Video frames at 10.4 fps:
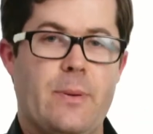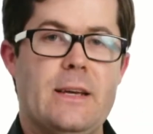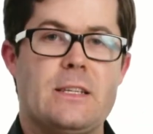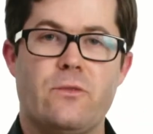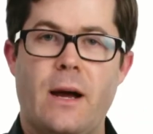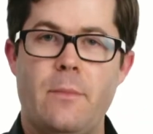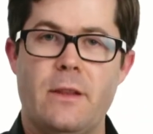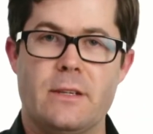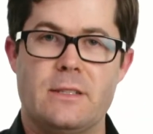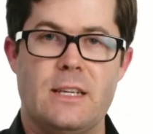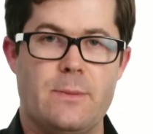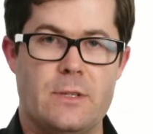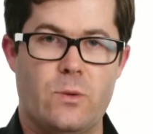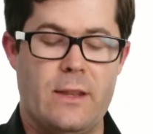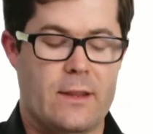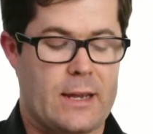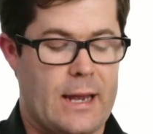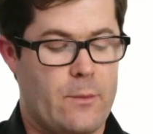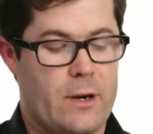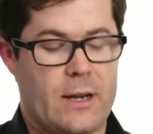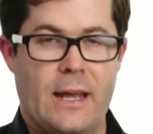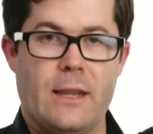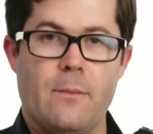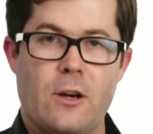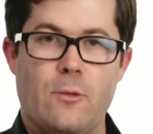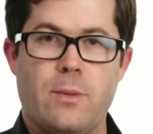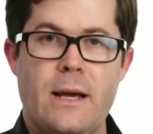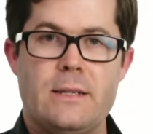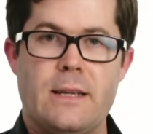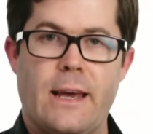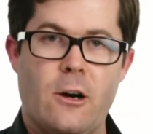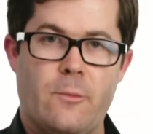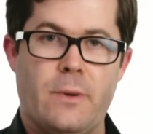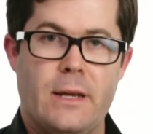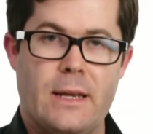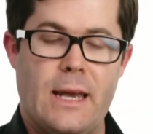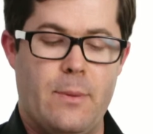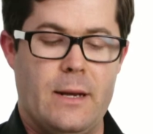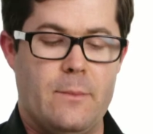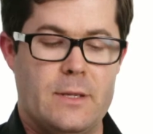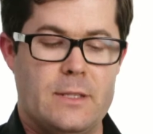a piece of rubber that sits between the camera and the metal plate to help keep it in